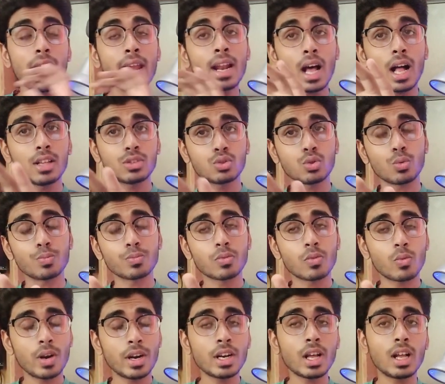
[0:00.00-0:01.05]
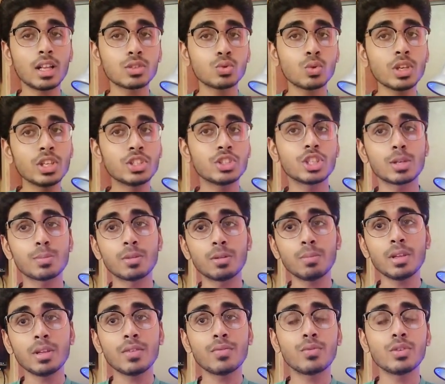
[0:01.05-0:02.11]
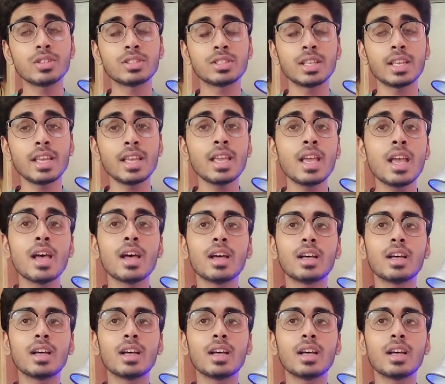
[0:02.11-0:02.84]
and also in German if we say